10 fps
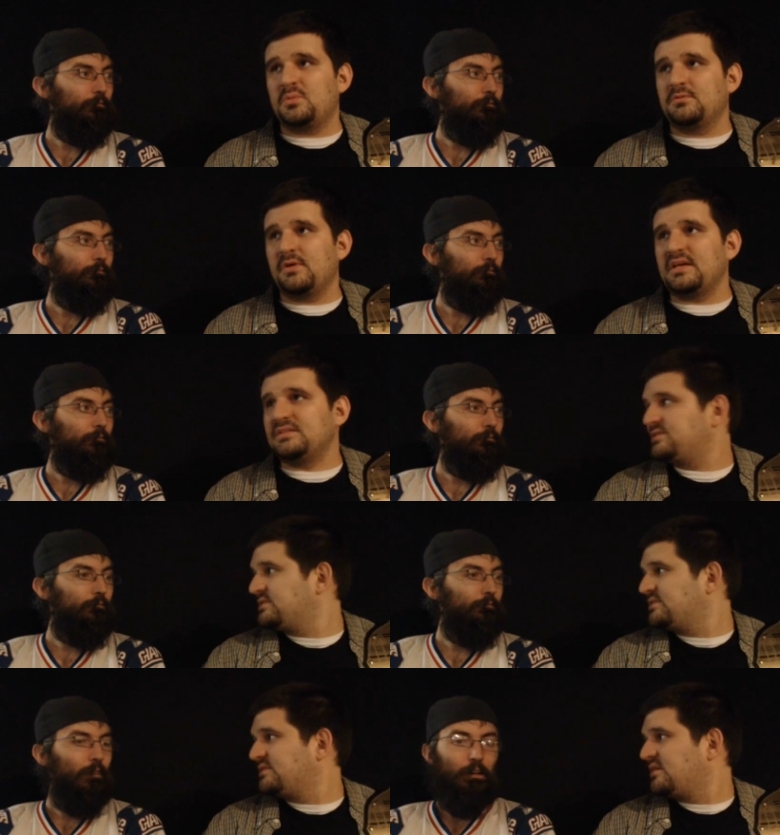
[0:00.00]
Speaker 1: Roman Reigns.
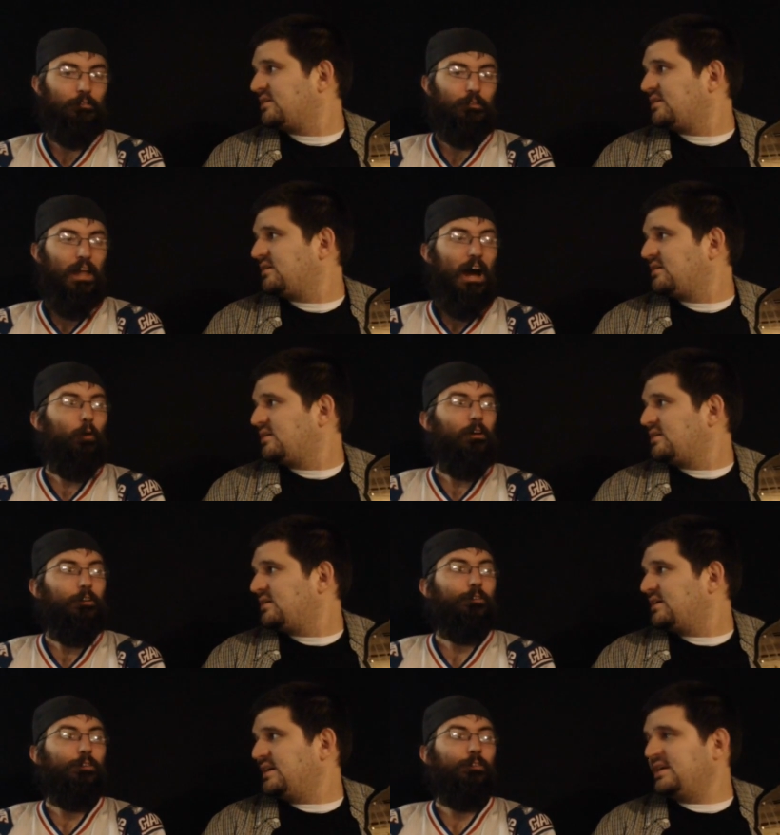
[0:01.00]
It's now
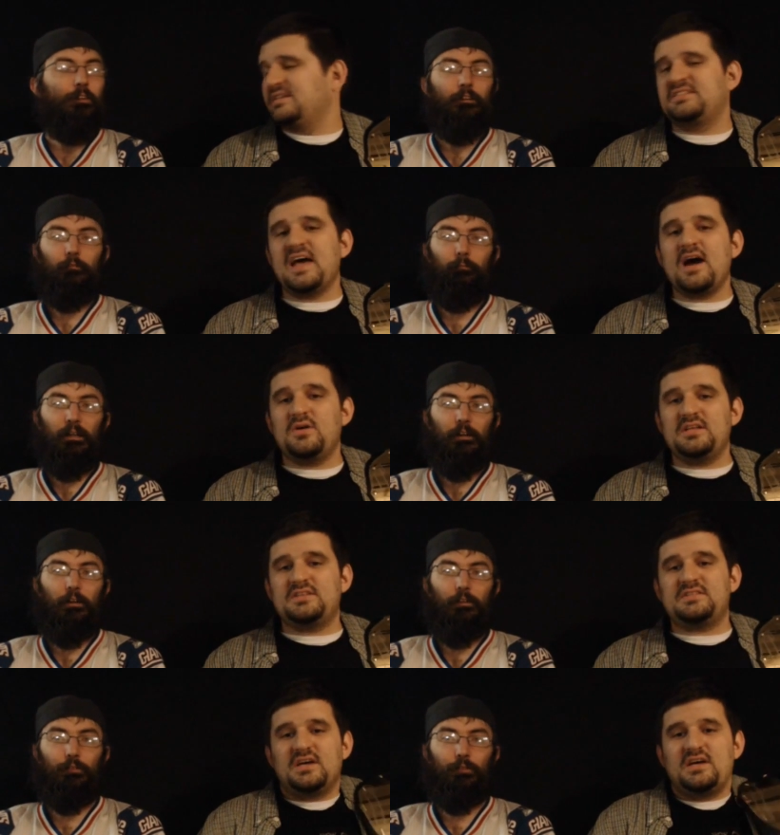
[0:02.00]
interesting. It is now
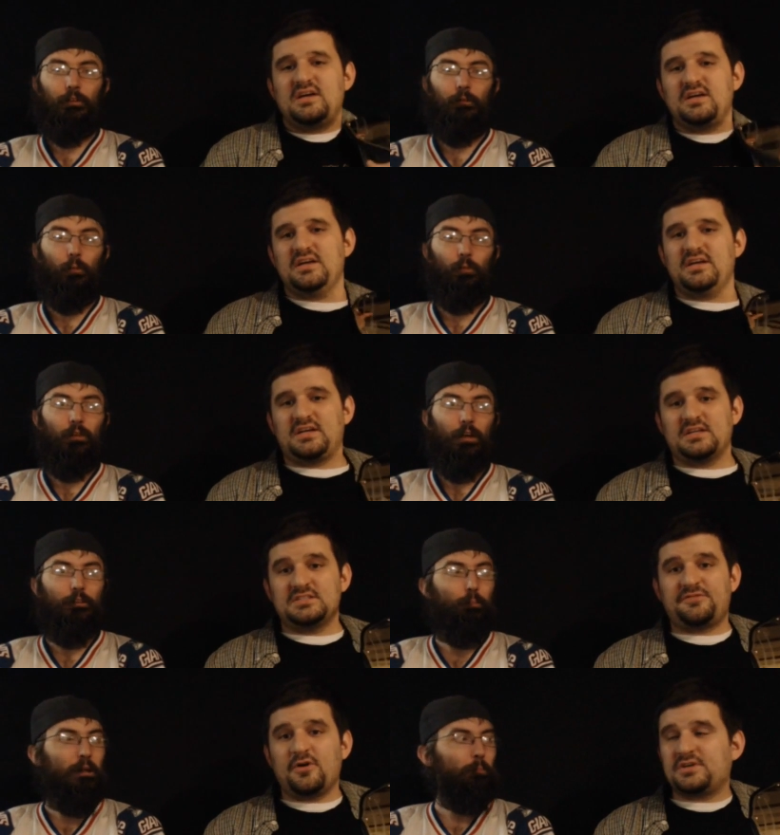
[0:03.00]
because it's, because
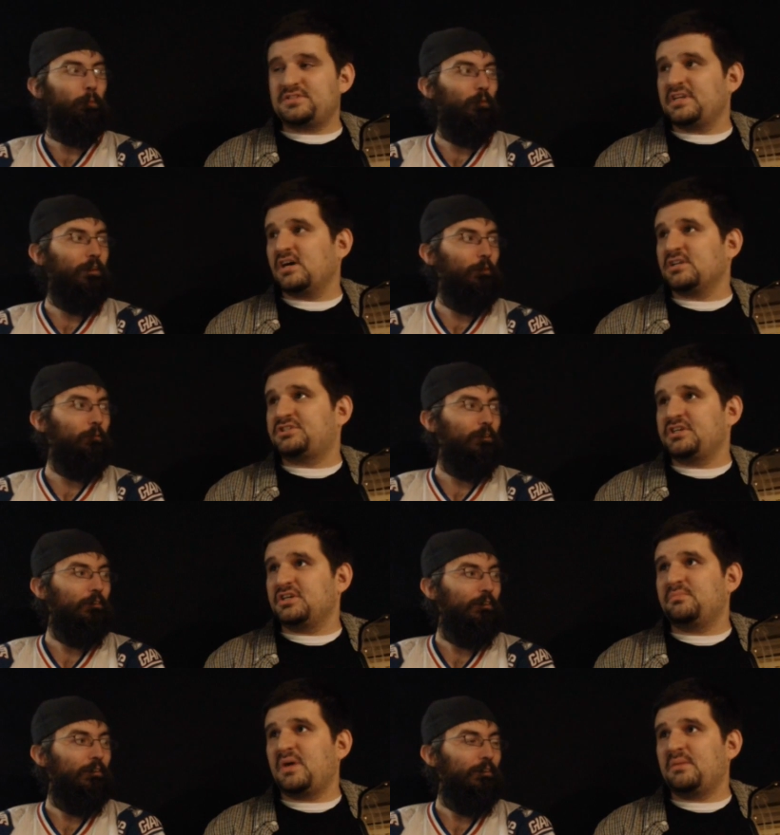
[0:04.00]
it's, it's focusing on a
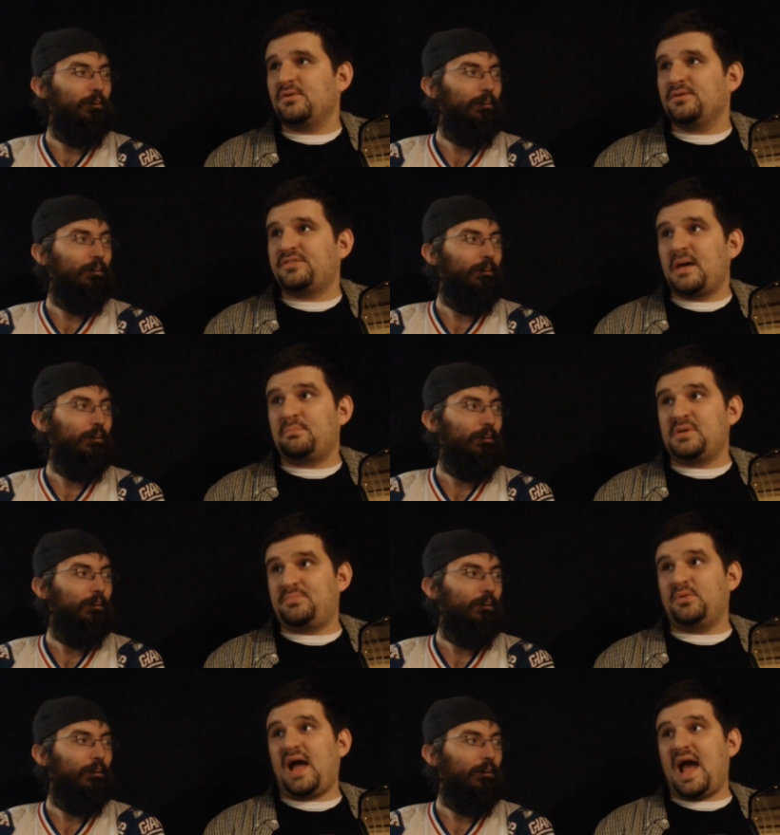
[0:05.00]
Shield member that
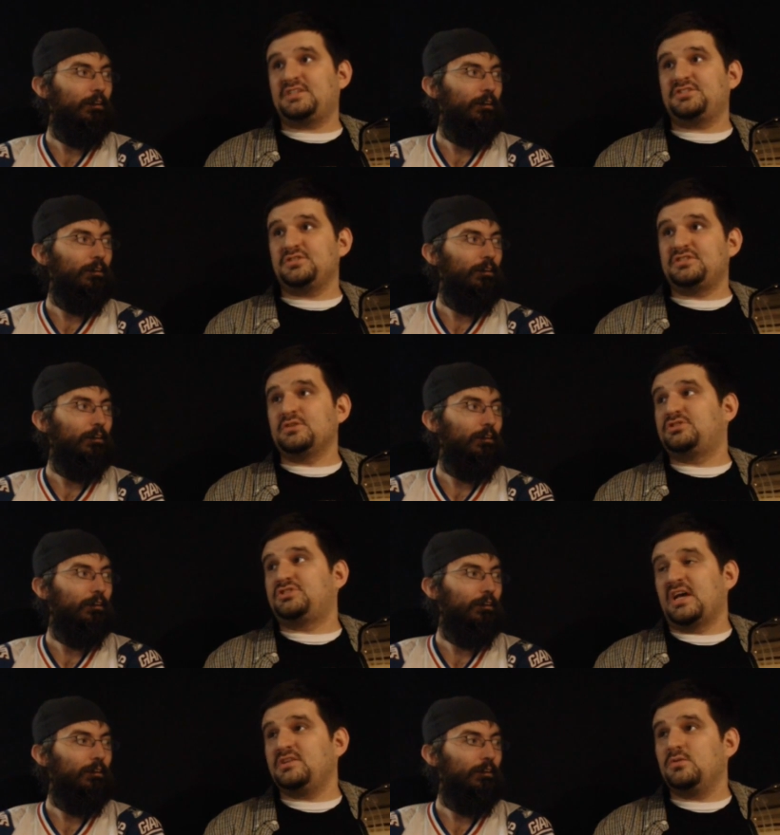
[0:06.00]
people actually do
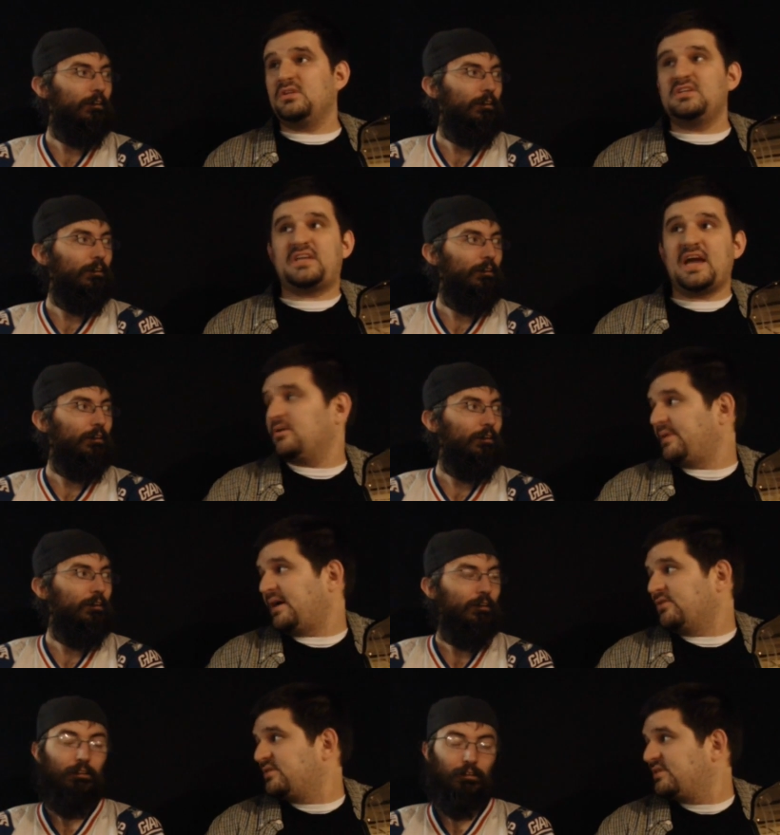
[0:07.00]
genuinely care
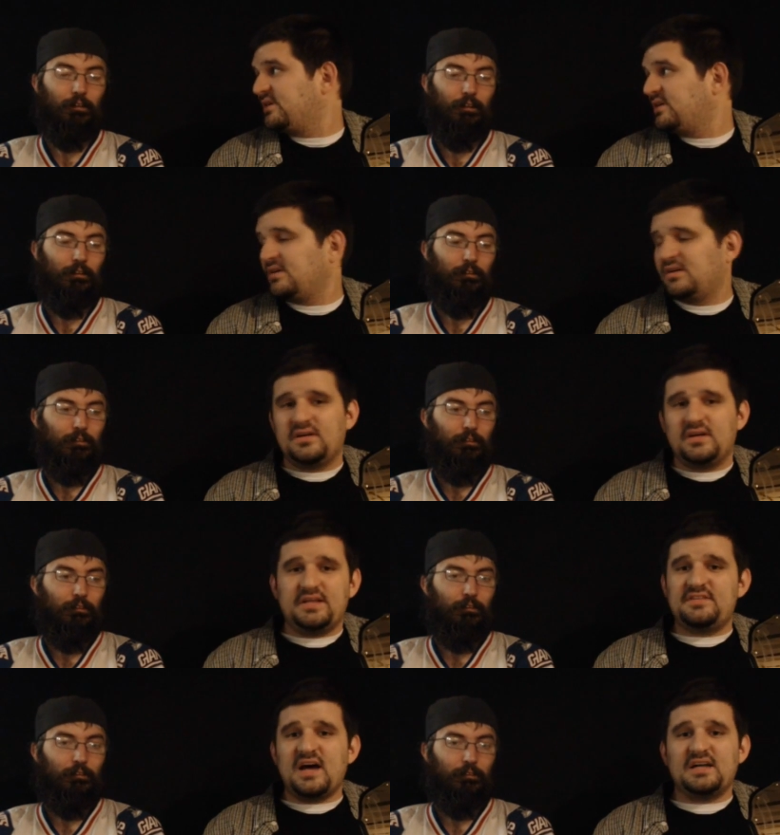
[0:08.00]
about. Yeah,
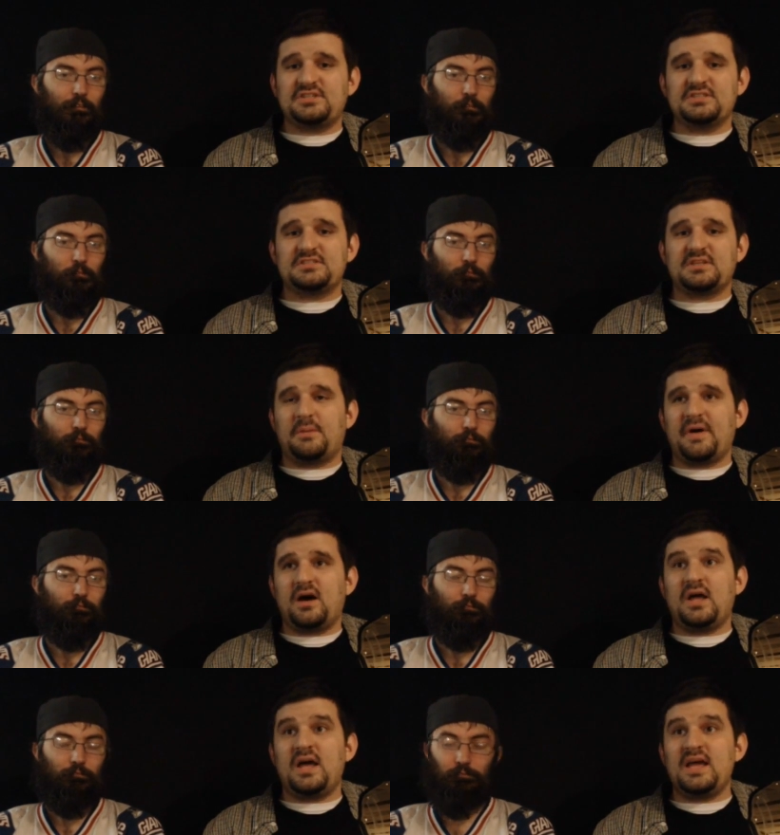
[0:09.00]
it's not just
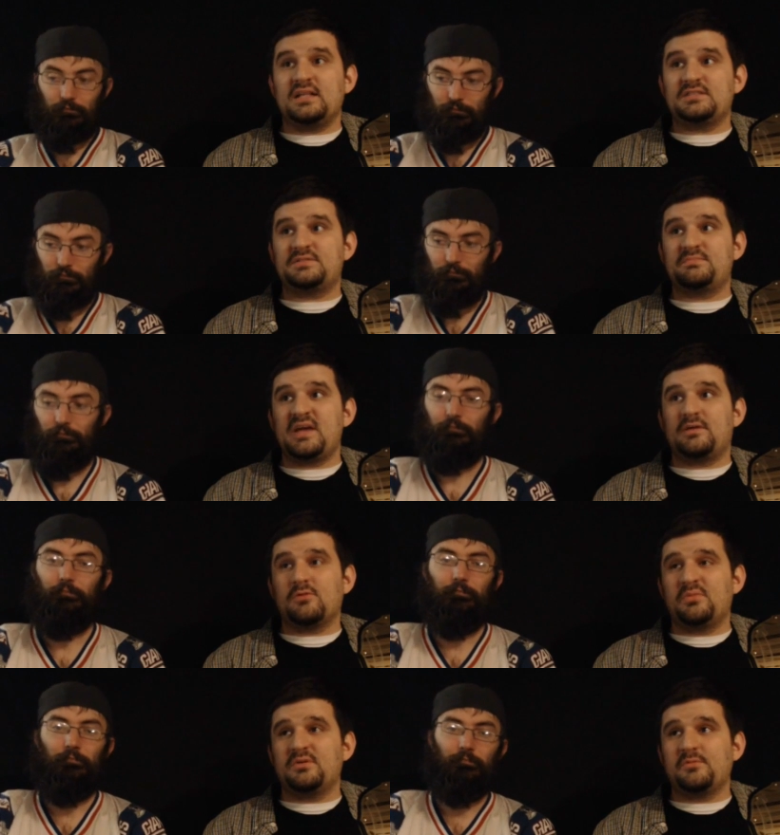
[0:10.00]
about hey, let's make
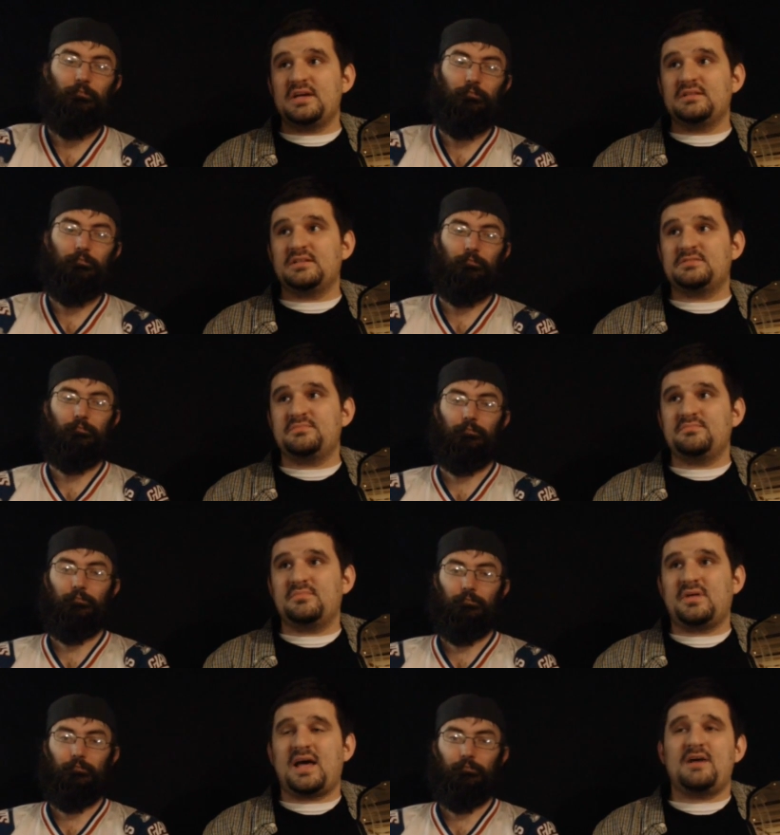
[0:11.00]
Roman Reigns, let's
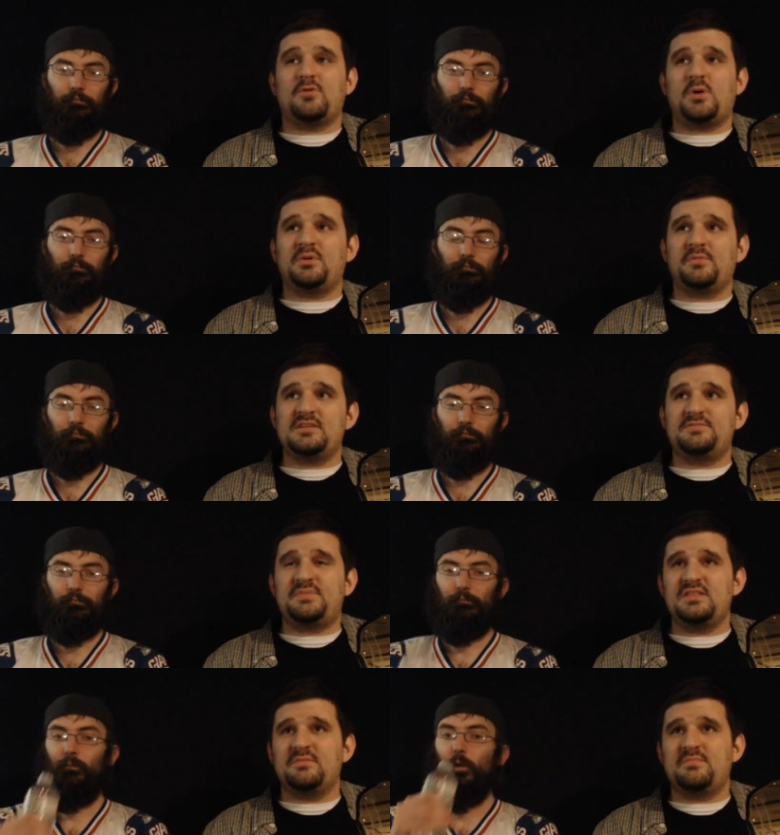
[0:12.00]
have Roman Reigns
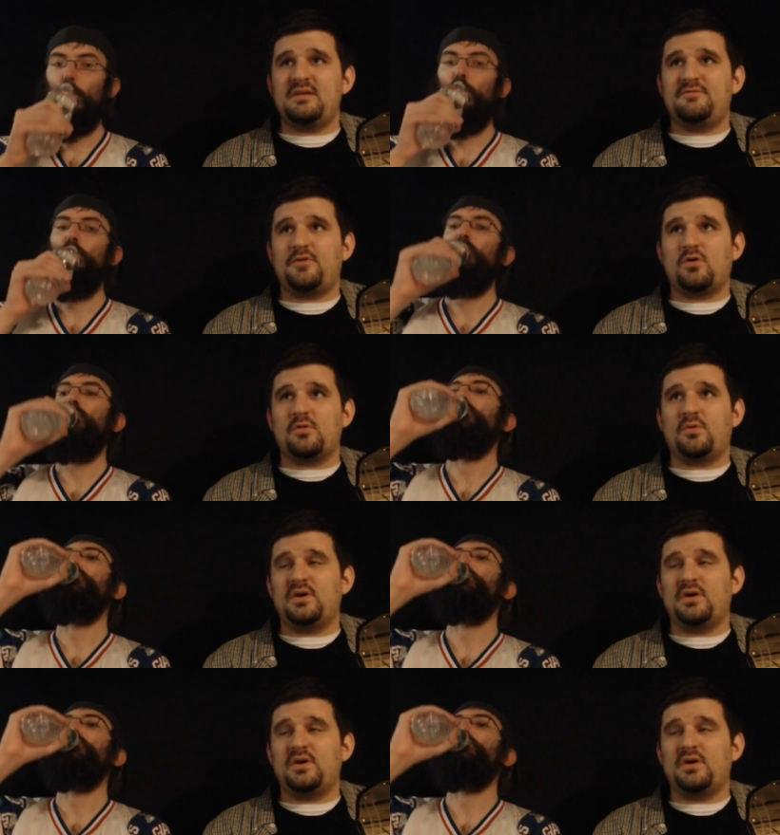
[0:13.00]
be the main focal